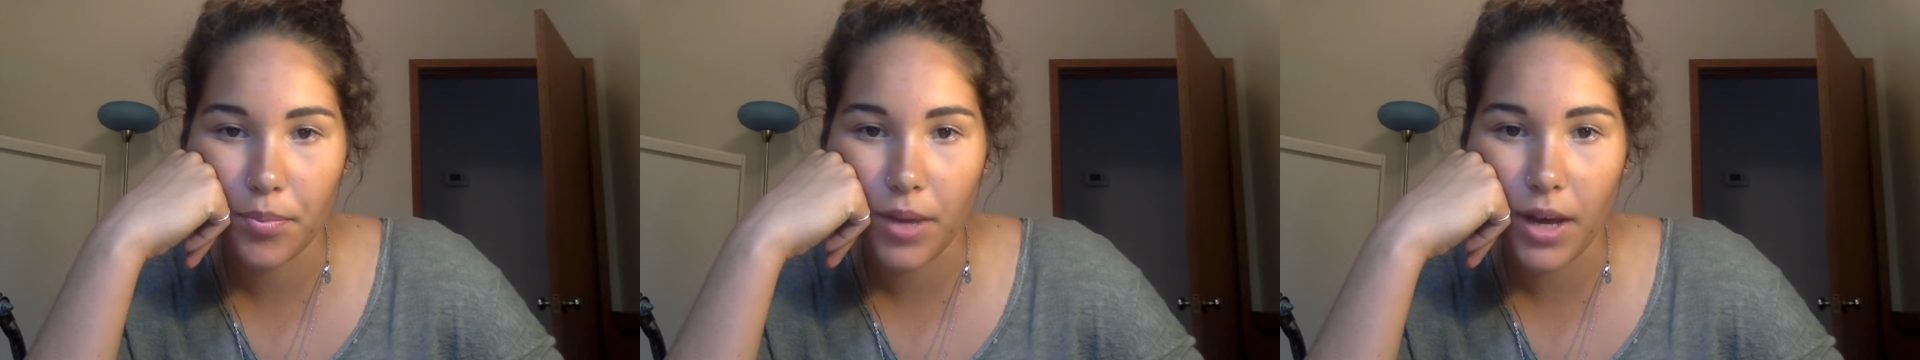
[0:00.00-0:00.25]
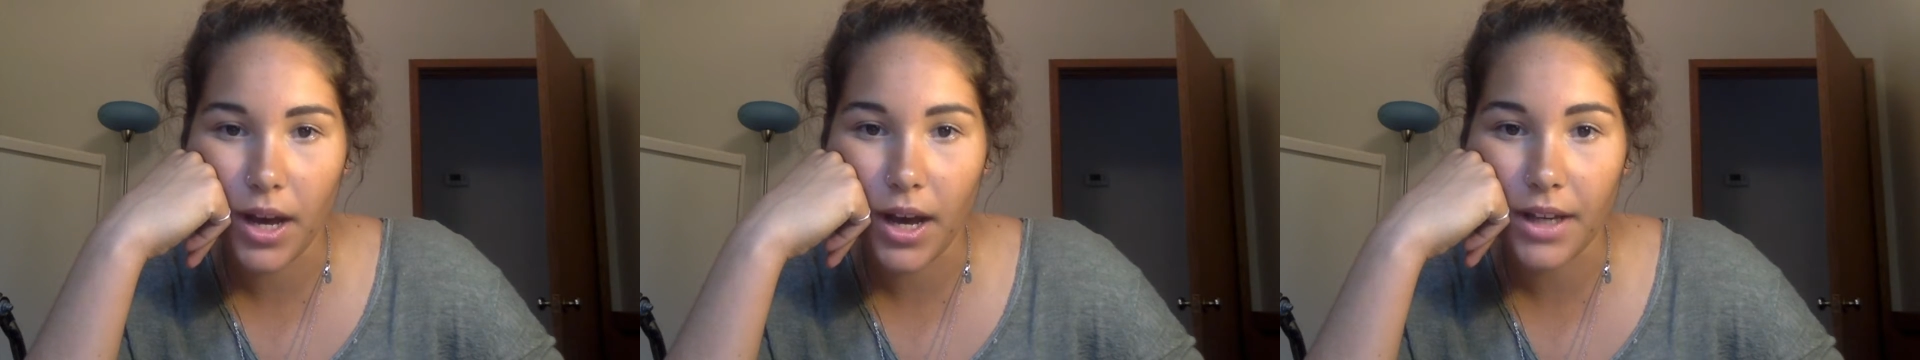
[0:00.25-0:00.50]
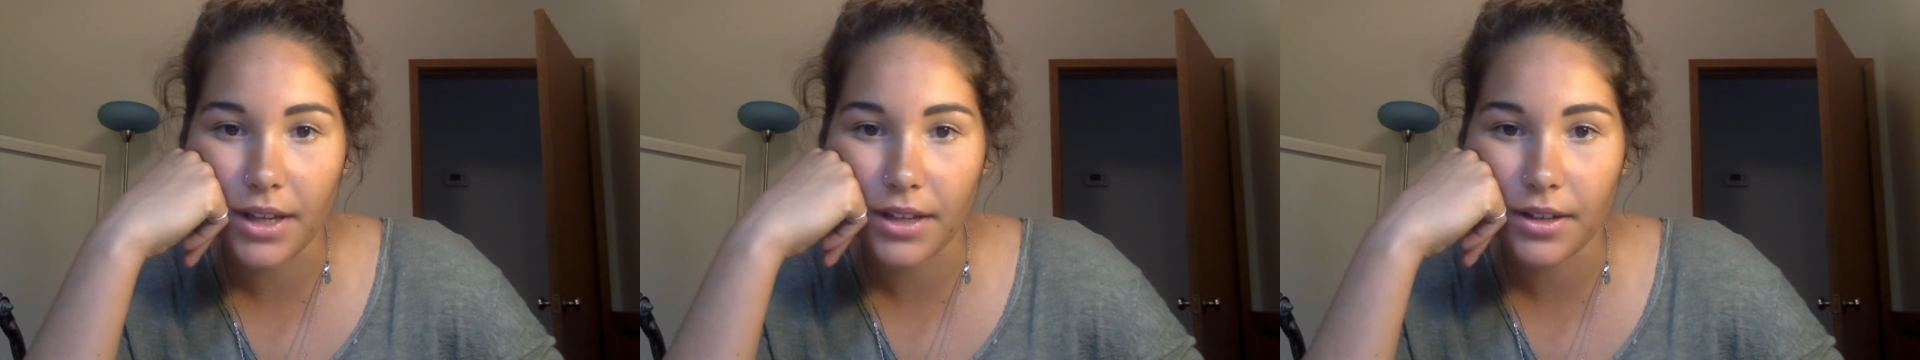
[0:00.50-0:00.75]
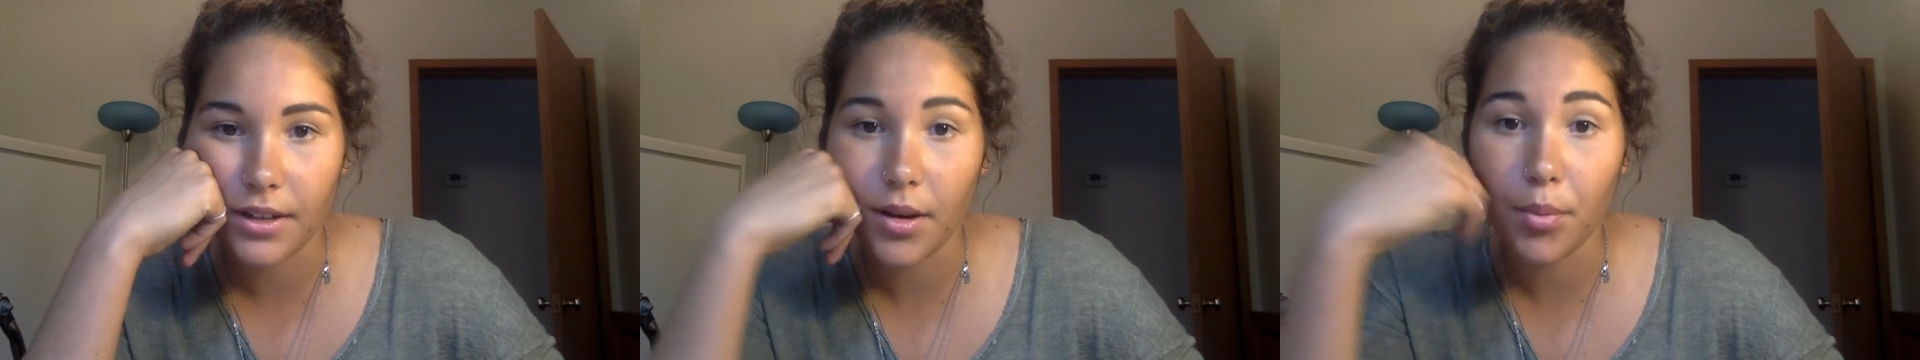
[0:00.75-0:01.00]
I
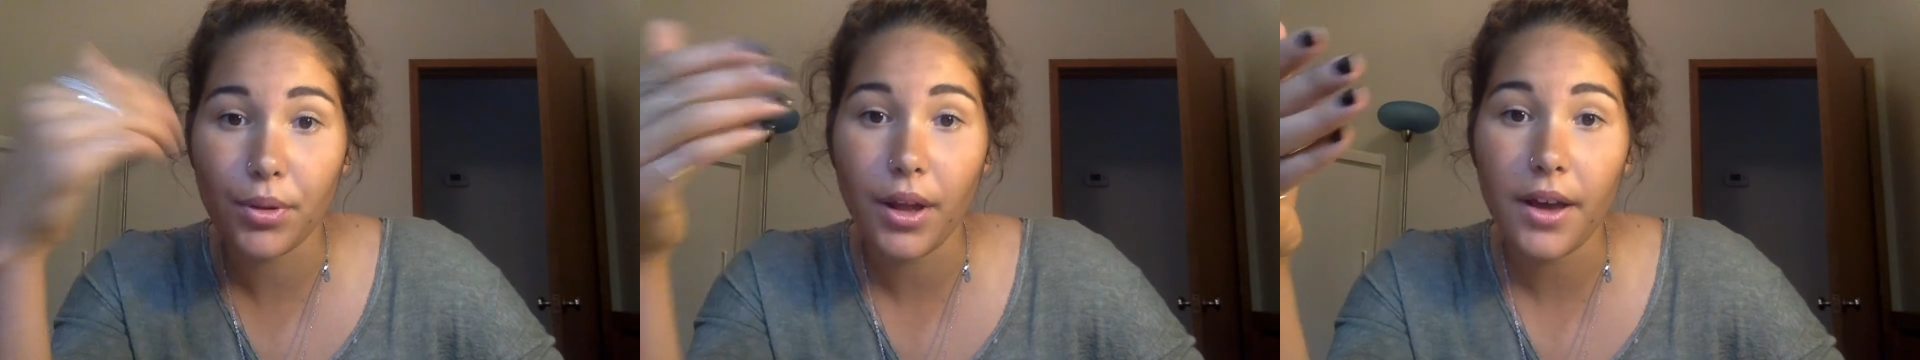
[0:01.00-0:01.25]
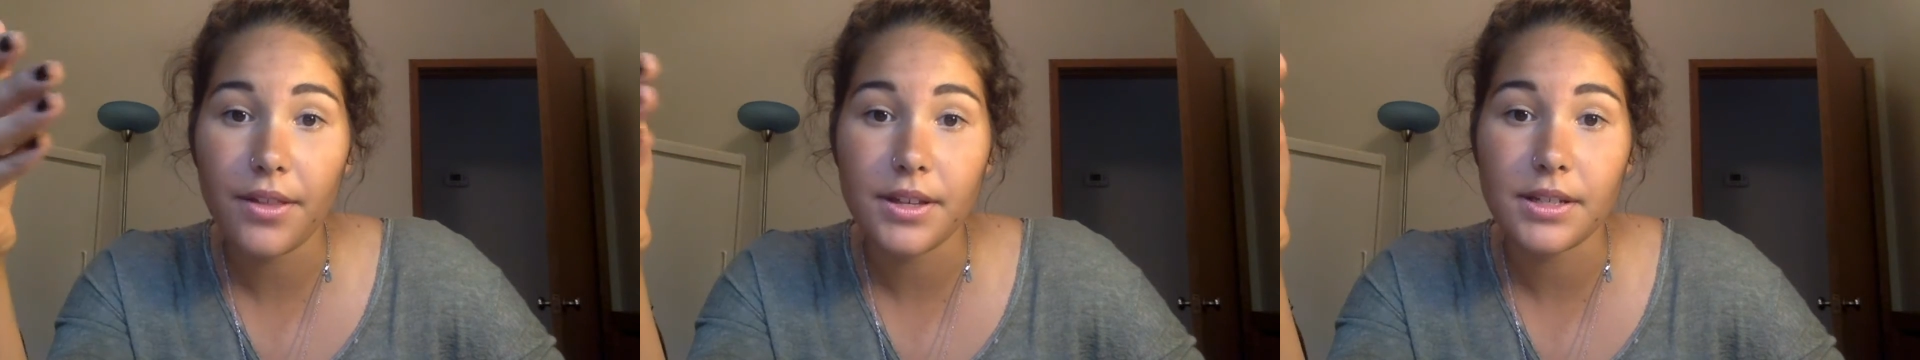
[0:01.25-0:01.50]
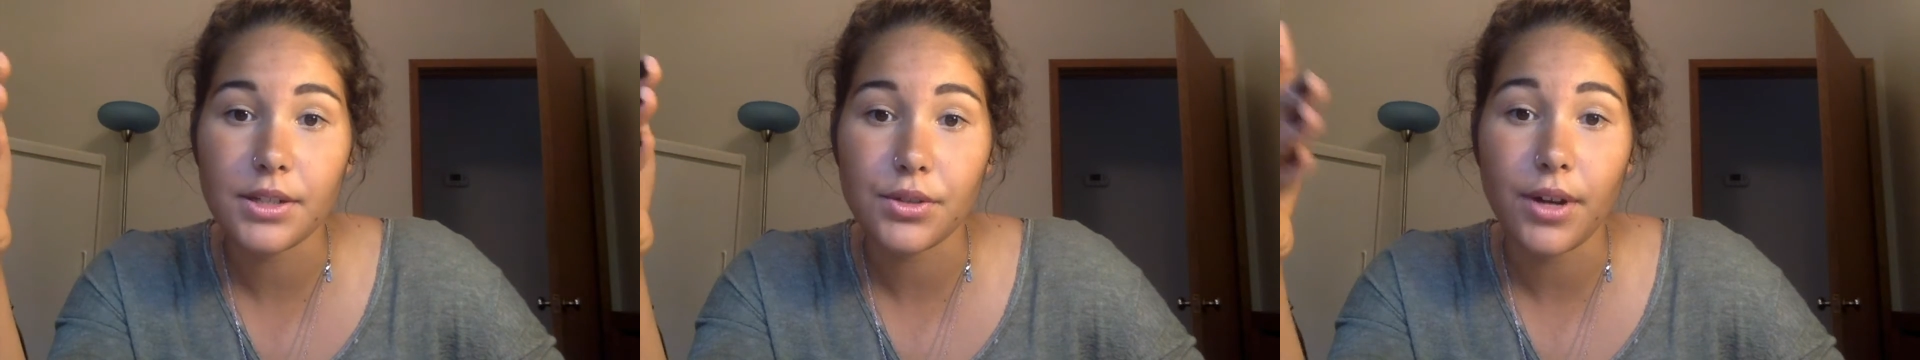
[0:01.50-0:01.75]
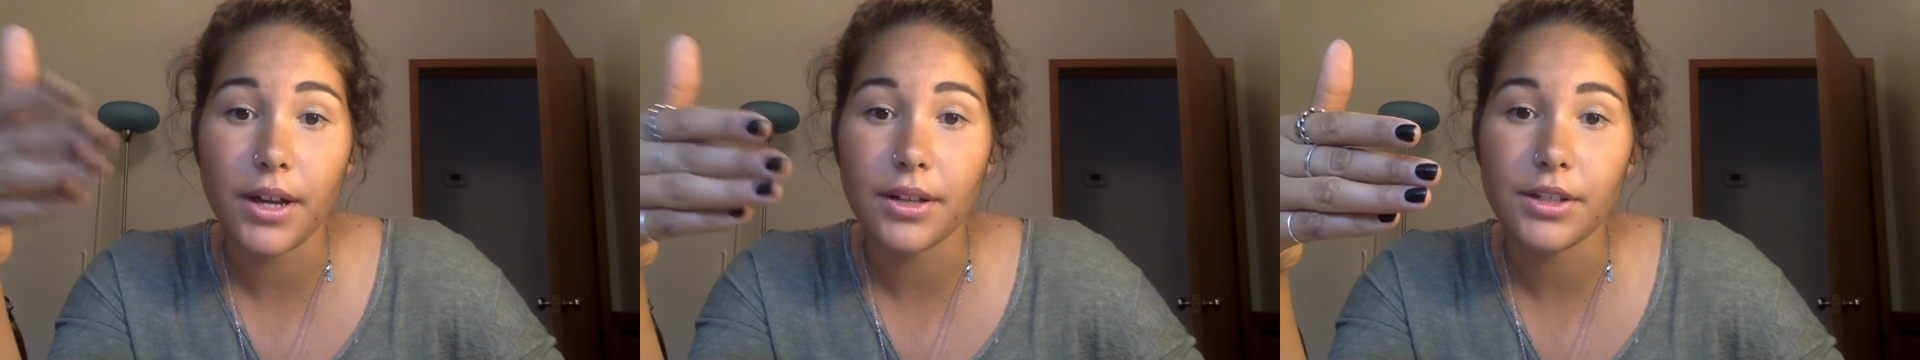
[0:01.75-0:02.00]
can apply this
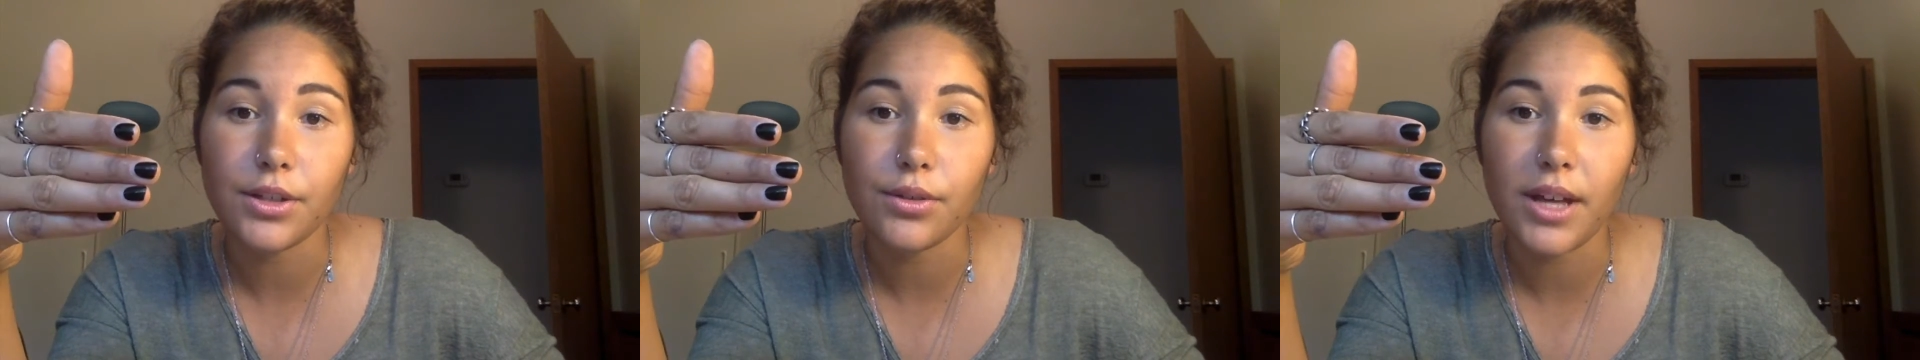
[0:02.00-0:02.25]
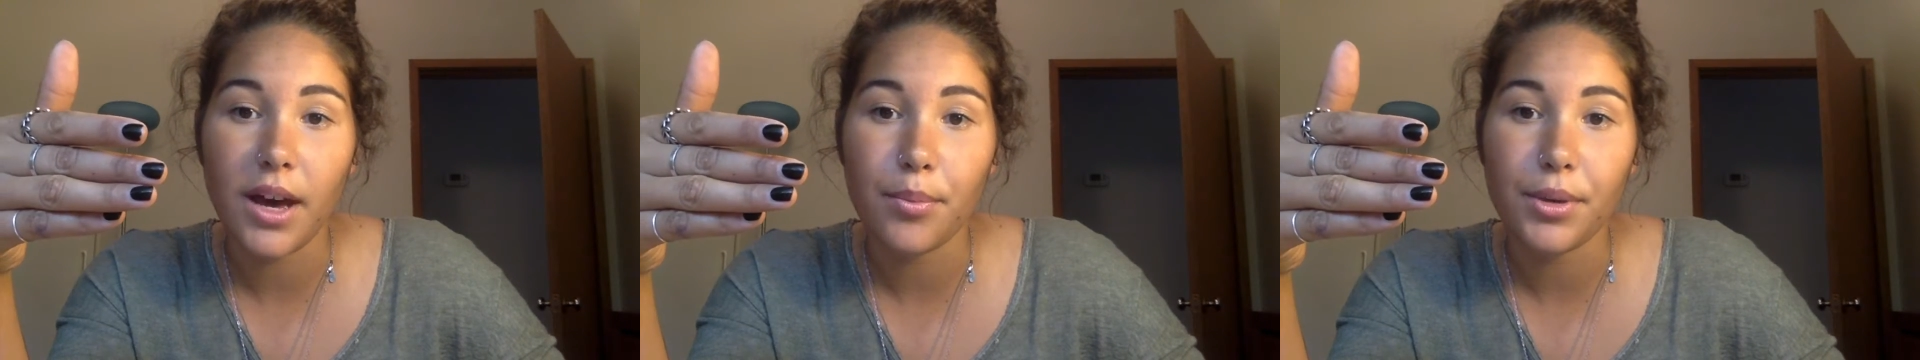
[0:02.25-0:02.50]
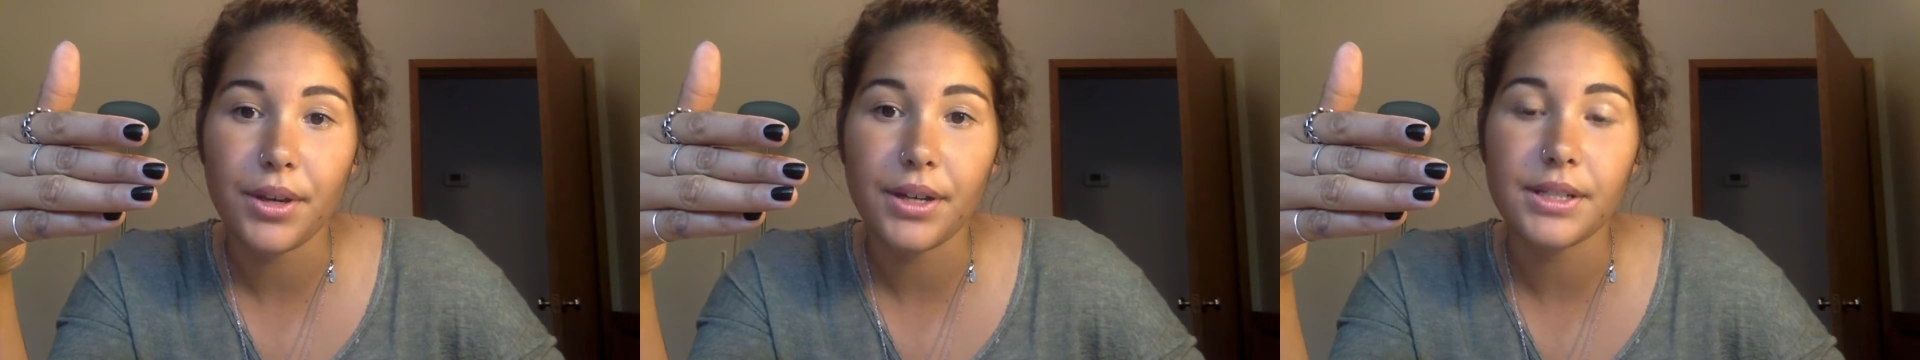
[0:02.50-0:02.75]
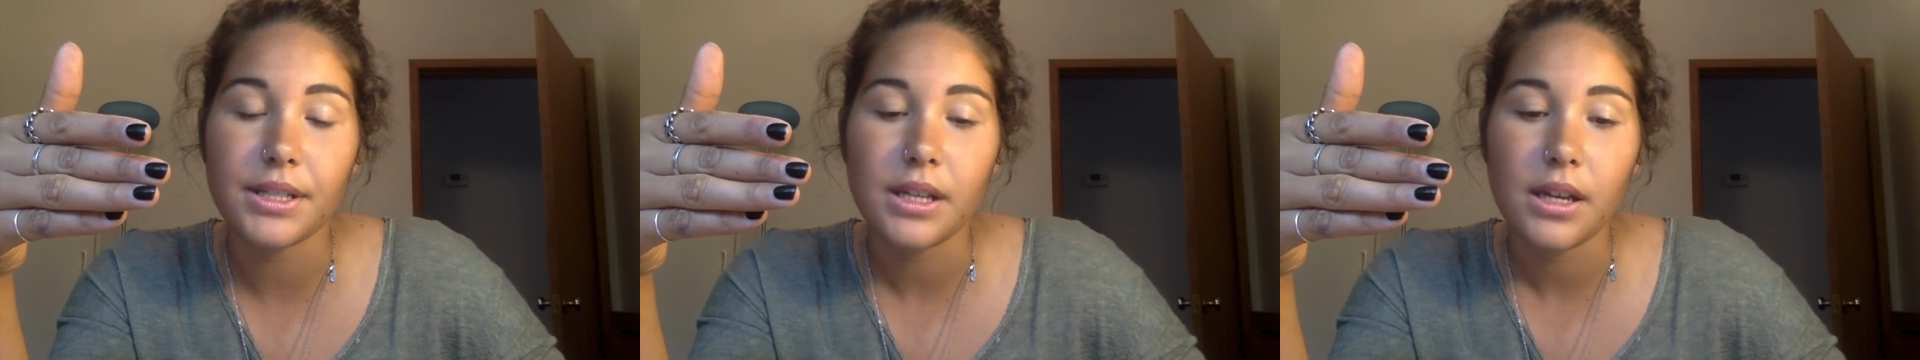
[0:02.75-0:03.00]
directly to that
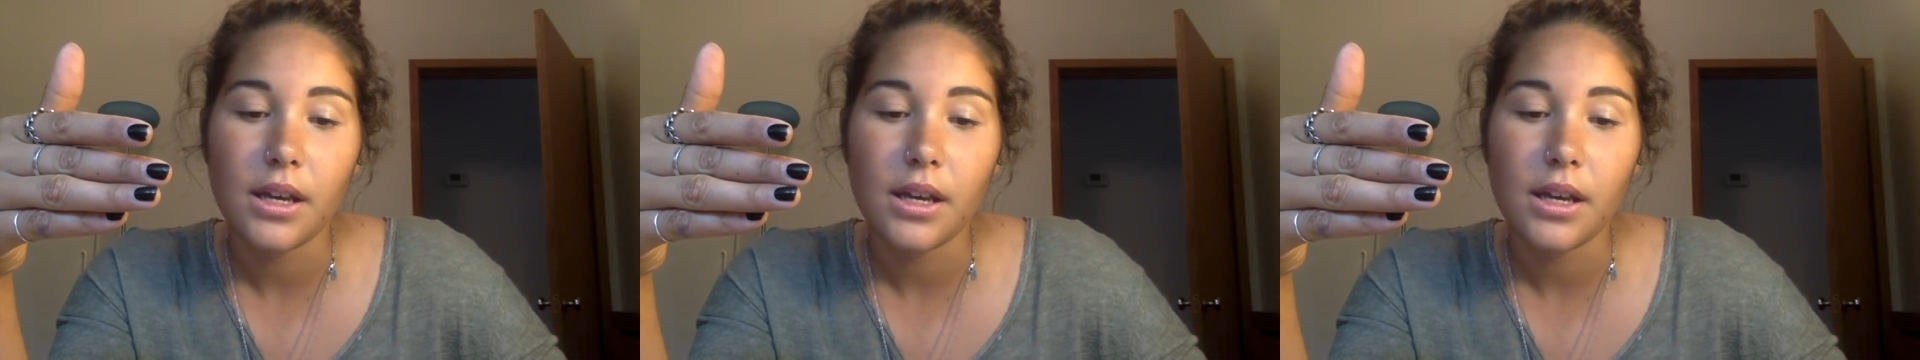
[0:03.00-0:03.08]
because